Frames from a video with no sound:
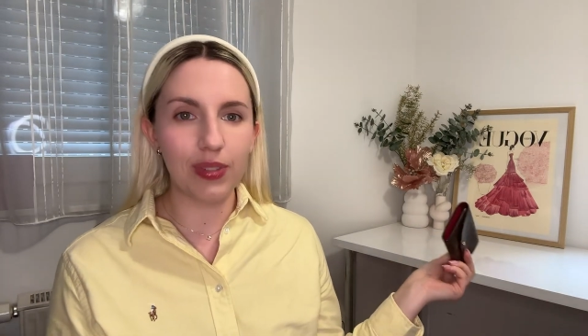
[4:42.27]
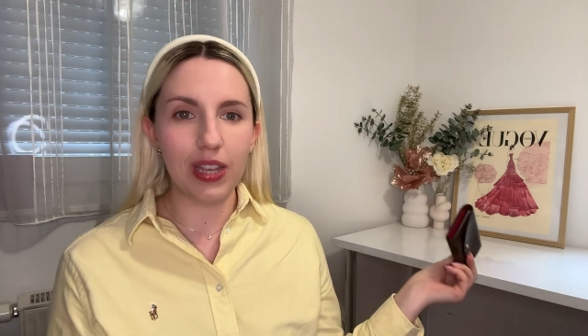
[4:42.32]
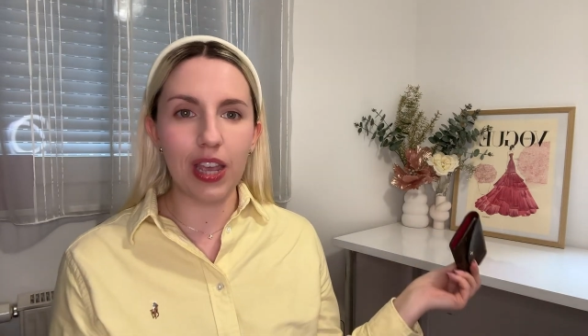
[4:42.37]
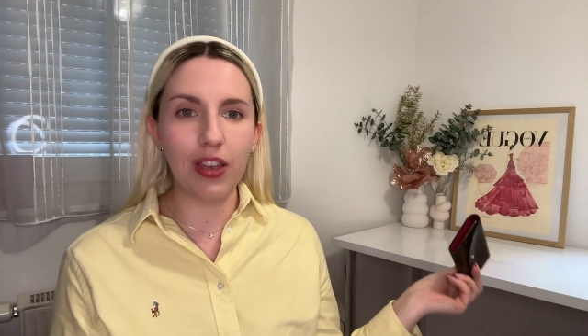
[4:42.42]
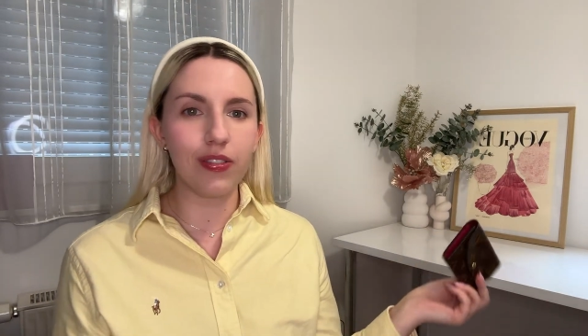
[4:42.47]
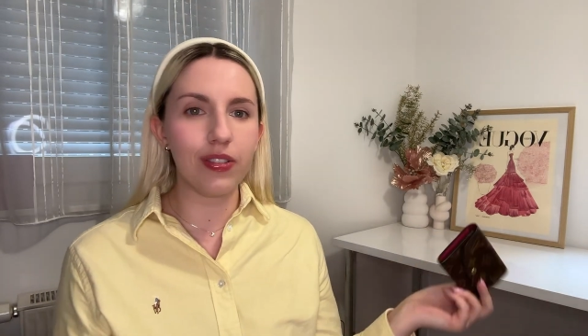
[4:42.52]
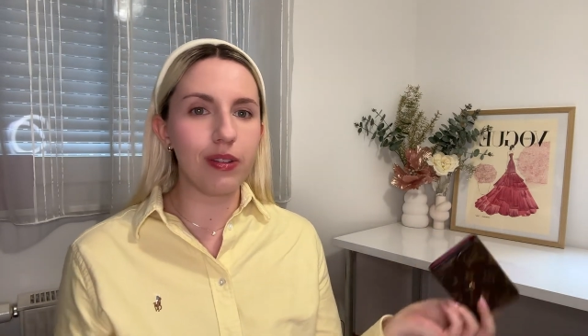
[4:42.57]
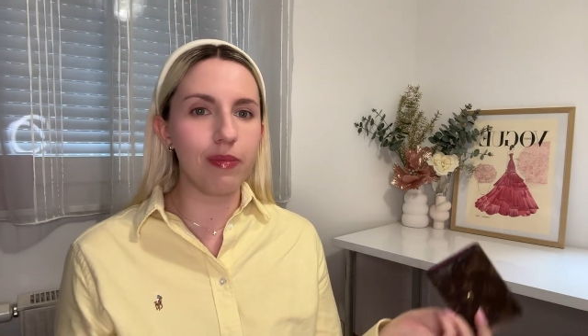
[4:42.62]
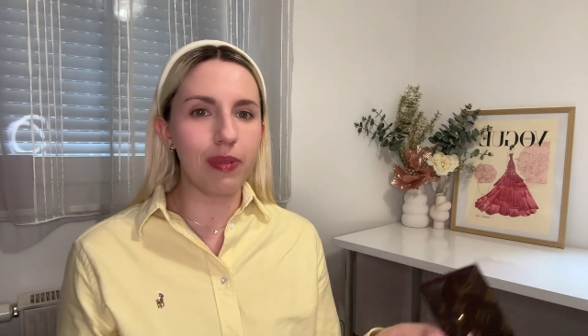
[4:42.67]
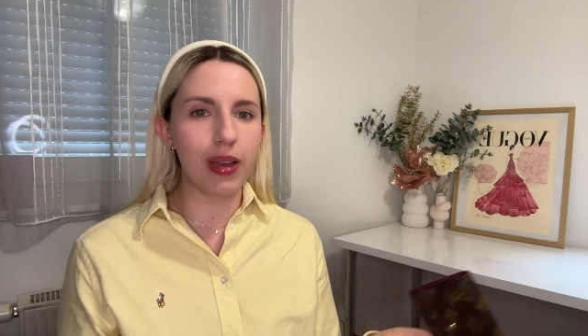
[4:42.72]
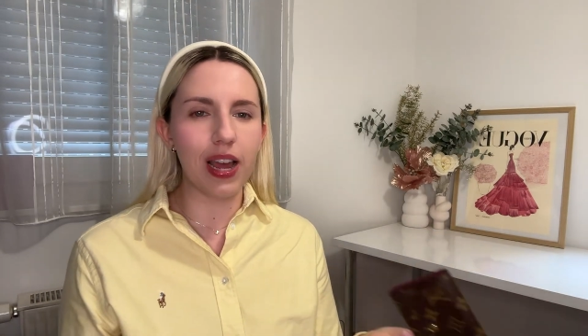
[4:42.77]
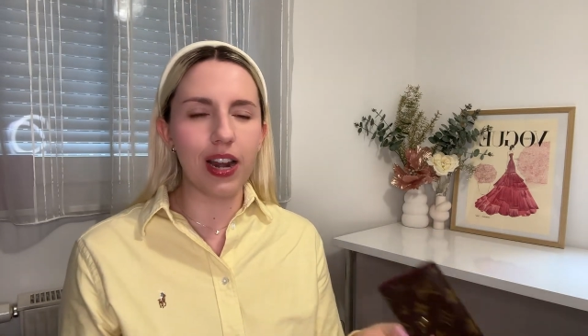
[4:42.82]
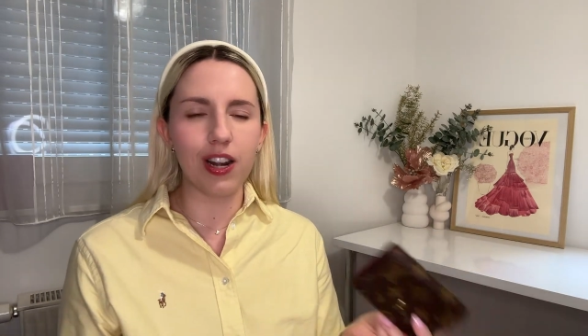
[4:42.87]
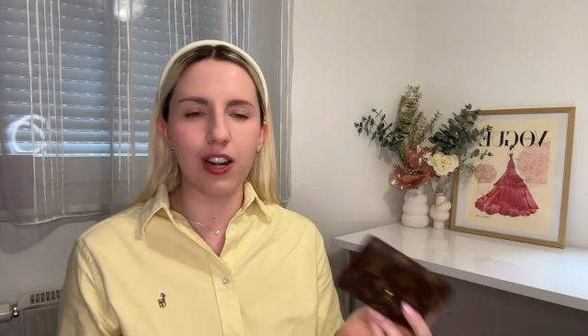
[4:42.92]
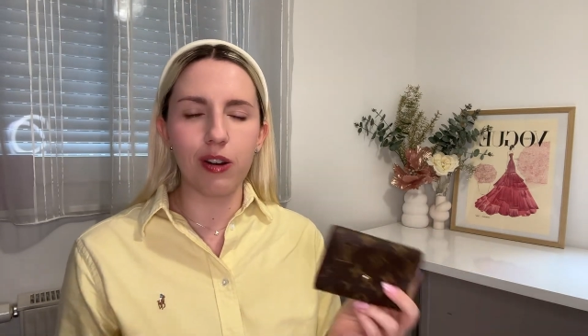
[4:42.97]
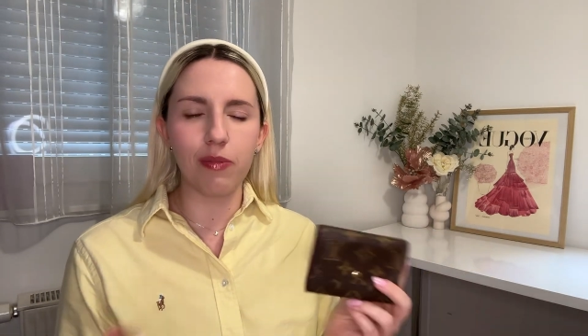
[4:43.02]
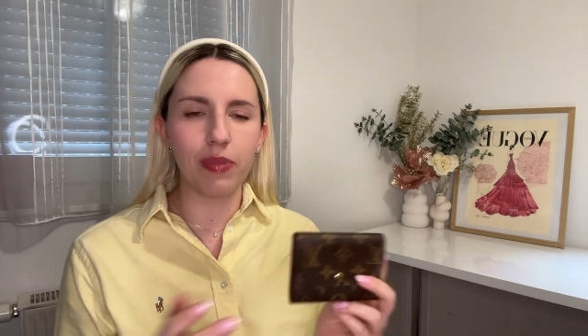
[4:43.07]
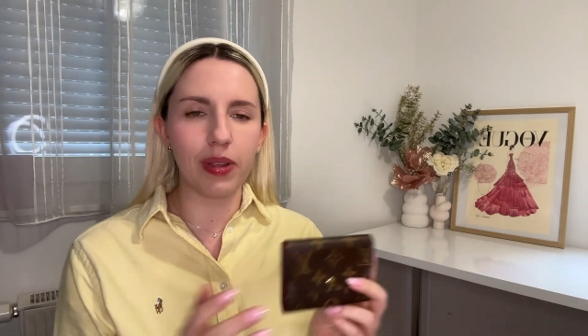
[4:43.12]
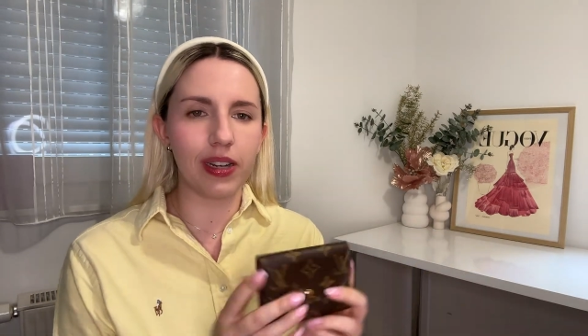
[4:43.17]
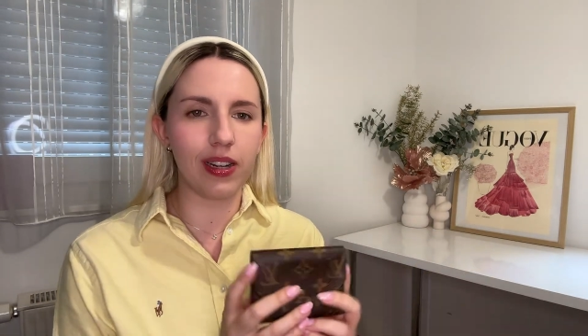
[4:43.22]
even
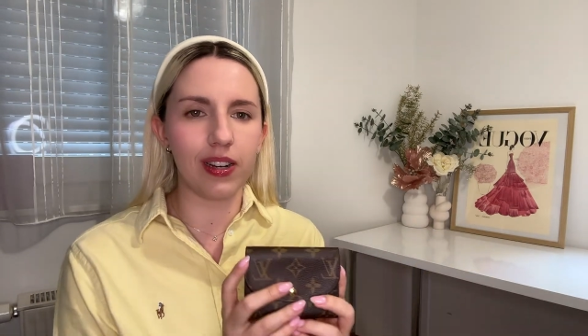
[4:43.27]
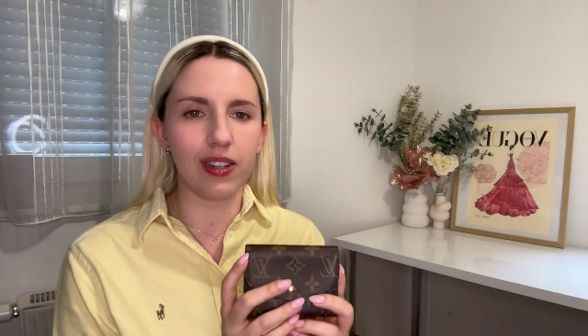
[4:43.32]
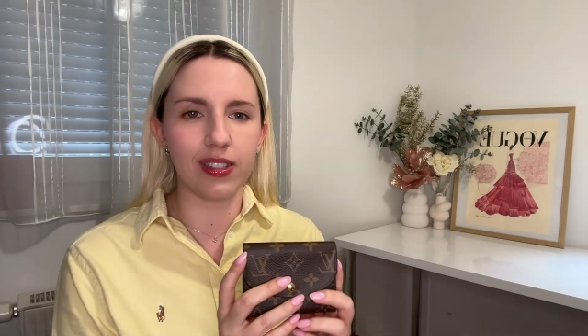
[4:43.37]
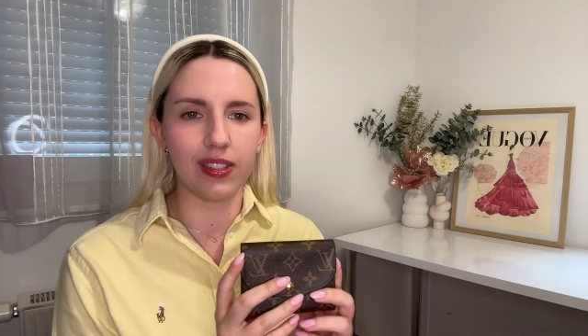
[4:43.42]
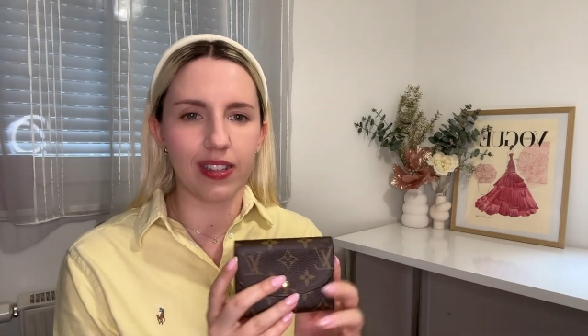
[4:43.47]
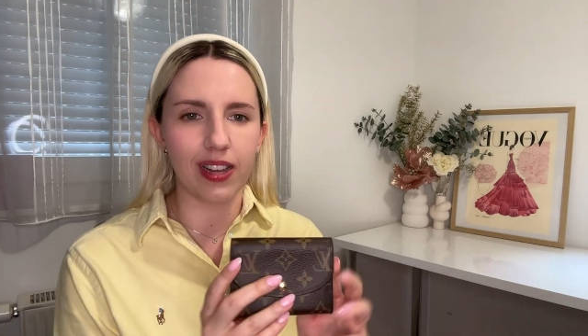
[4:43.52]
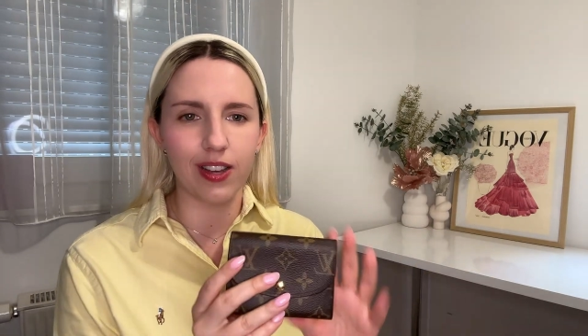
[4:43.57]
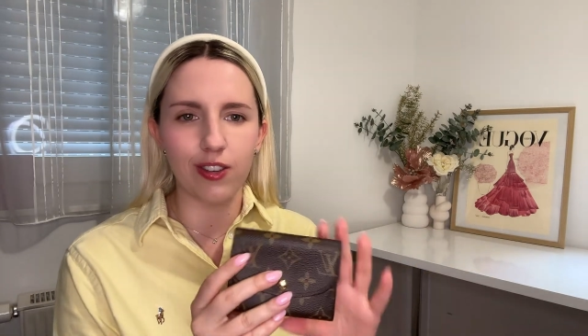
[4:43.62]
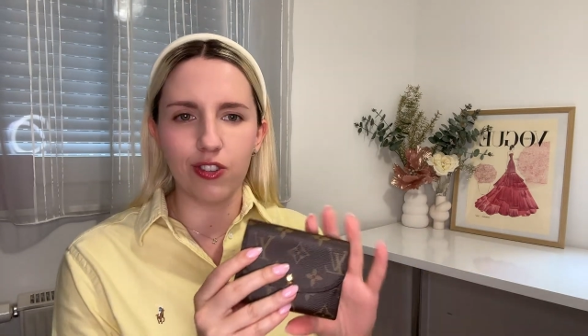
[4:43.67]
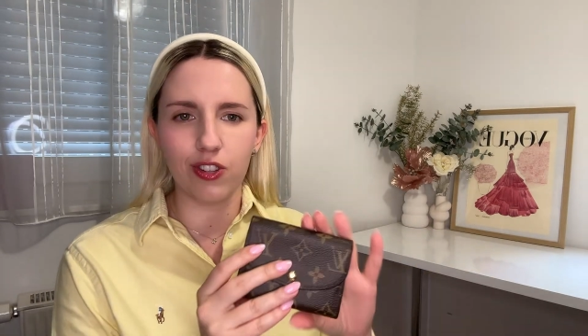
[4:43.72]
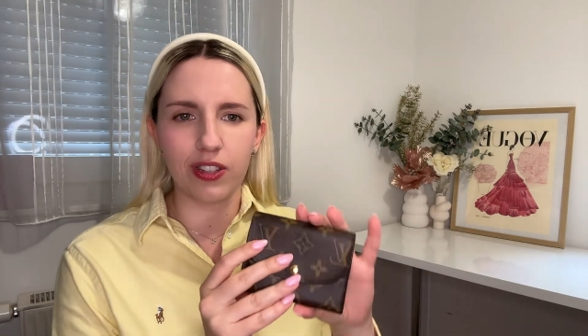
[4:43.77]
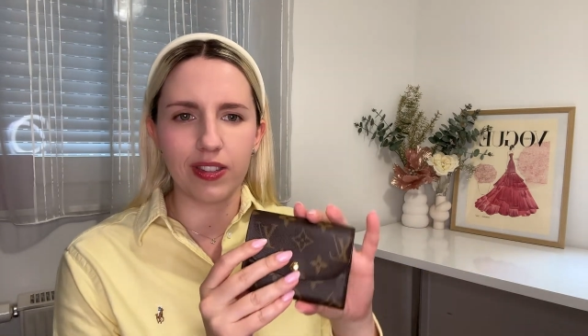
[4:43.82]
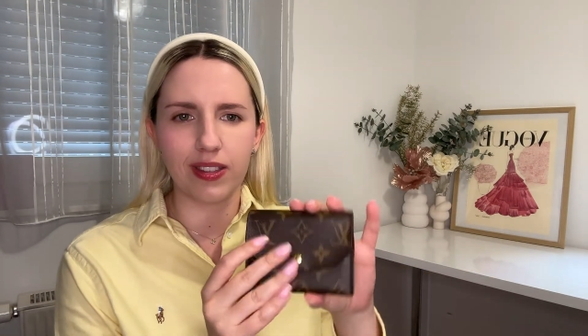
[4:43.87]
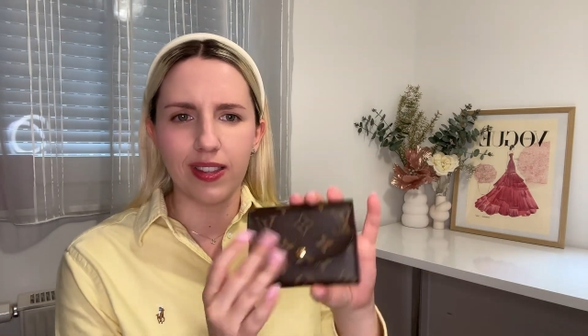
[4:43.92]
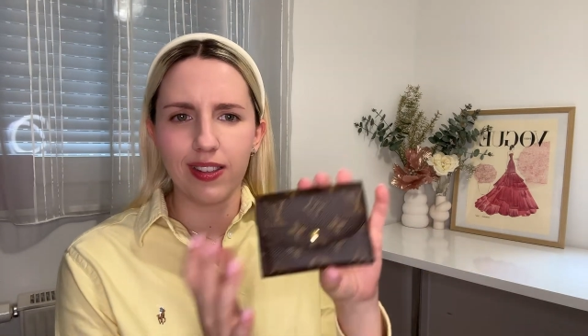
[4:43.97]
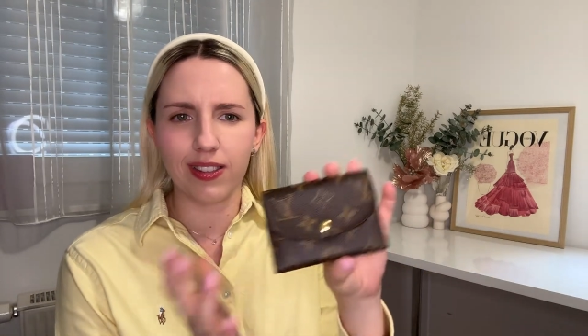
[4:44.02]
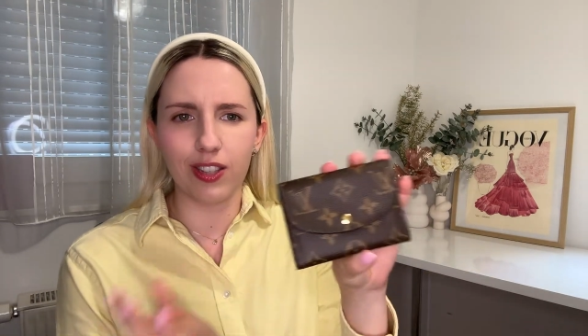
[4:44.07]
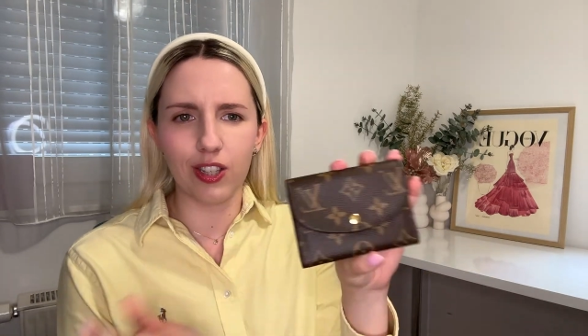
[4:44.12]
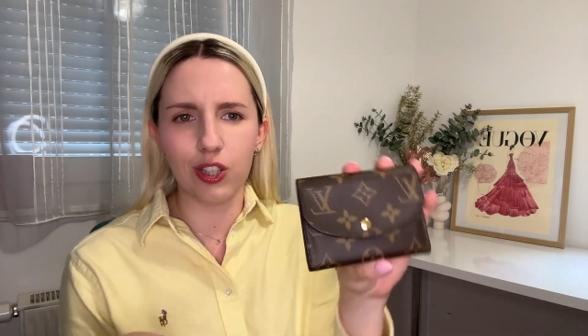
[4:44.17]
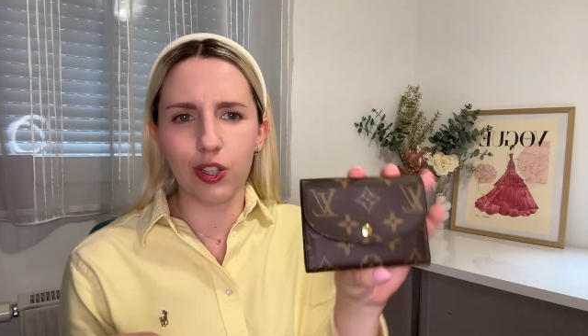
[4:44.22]
better, because I actually
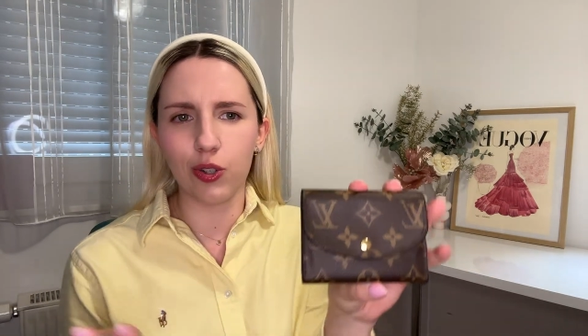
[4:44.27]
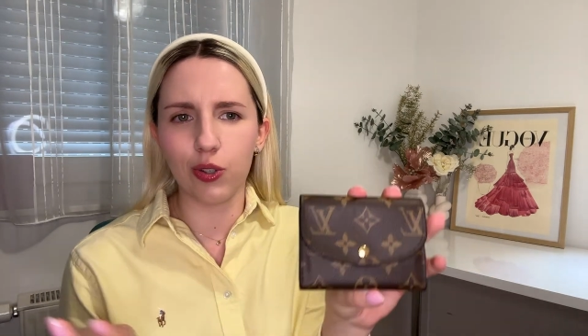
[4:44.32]
think this